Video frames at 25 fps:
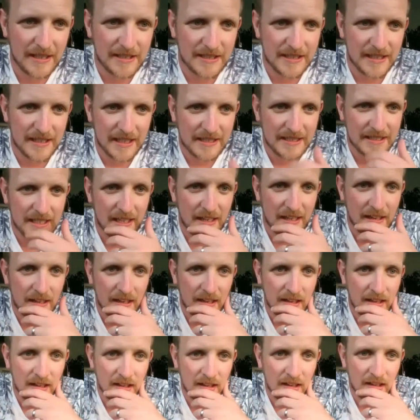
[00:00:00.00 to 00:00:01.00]
into this.
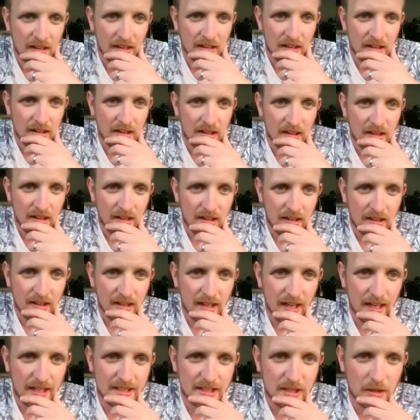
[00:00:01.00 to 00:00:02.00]

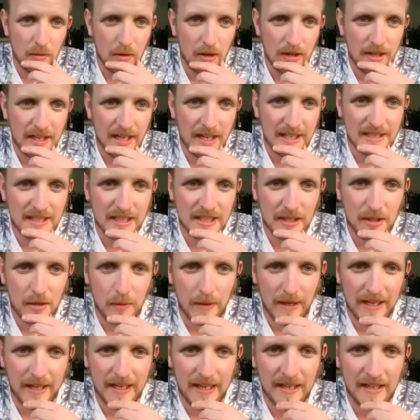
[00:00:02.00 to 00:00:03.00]
That's the one. Nice and
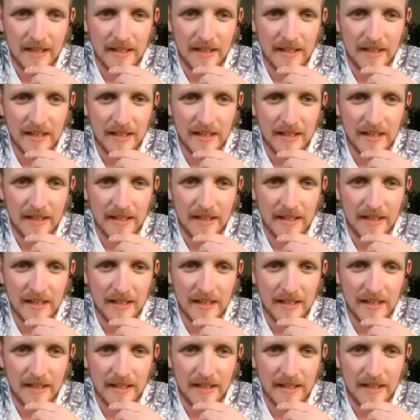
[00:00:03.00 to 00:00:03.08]
quick.